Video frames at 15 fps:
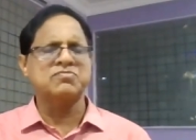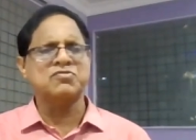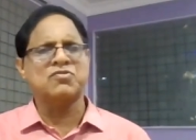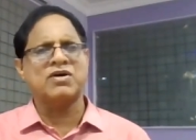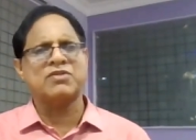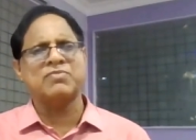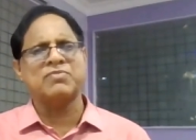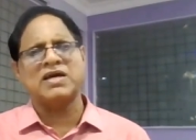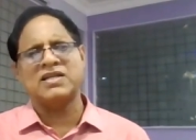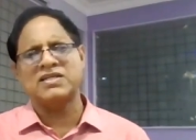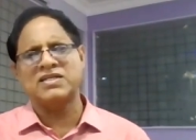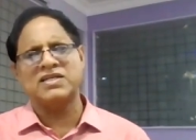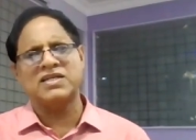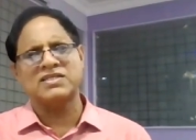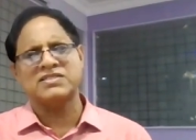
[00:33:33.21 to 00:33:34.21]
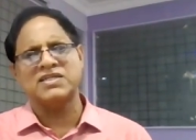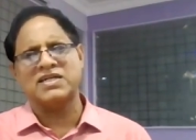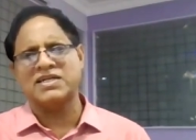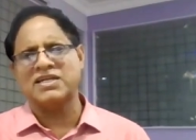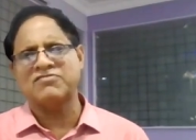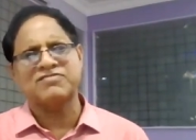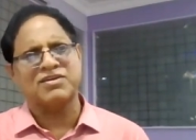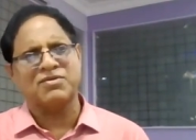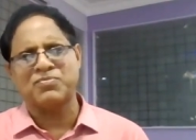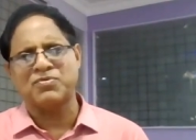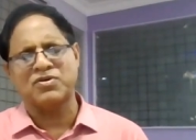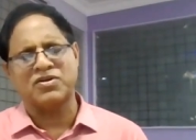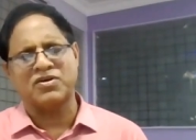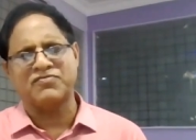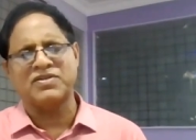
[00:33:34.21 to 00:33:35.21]
poor man, he does not have
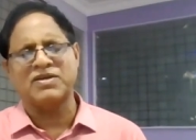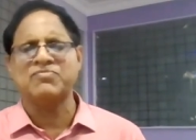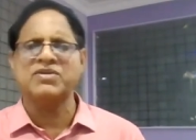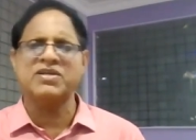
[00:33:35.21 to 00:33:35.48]
support of them.